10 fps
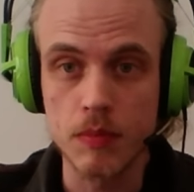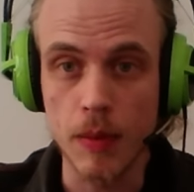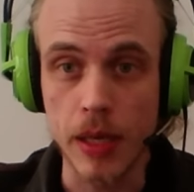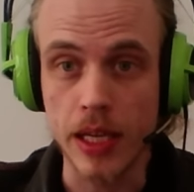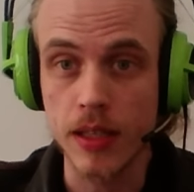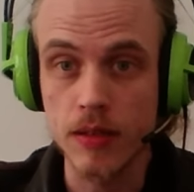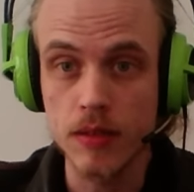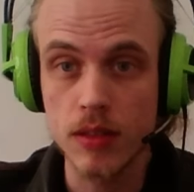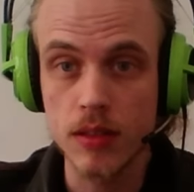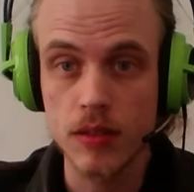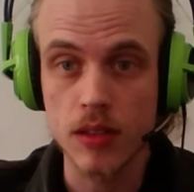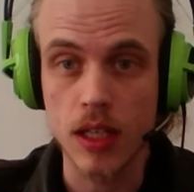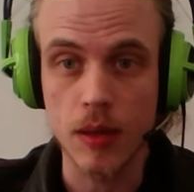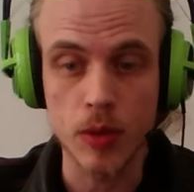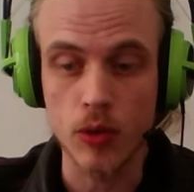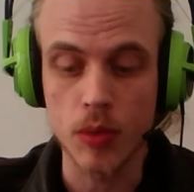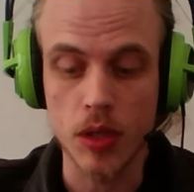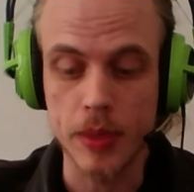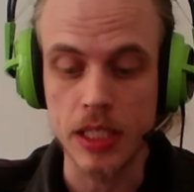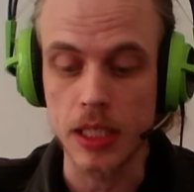a man named
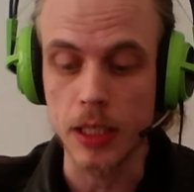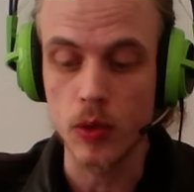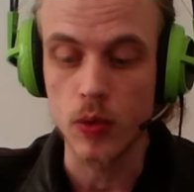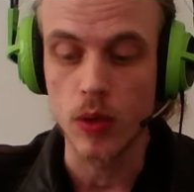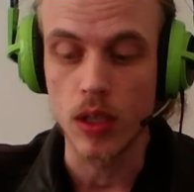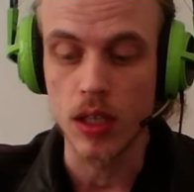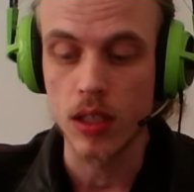Omar Mateen, who